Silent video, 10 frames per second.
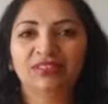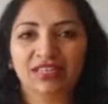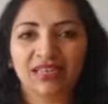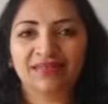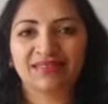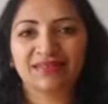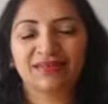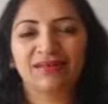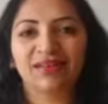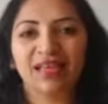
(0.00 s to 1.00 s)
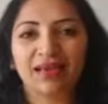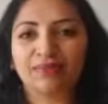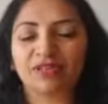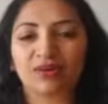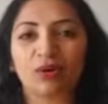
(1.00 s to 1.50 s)
Yes,
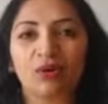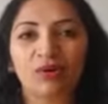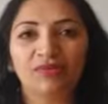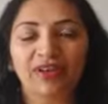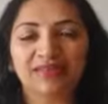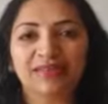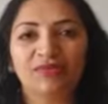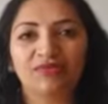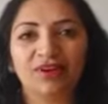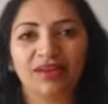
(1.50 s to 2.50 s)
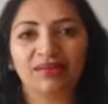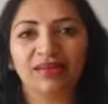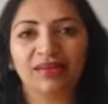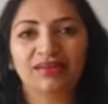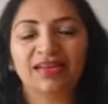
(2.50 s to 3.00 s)
games are always
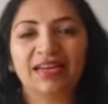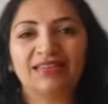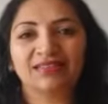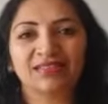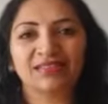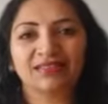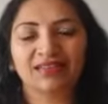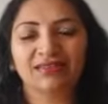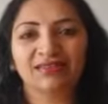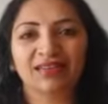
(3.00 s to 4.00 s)
very interesting,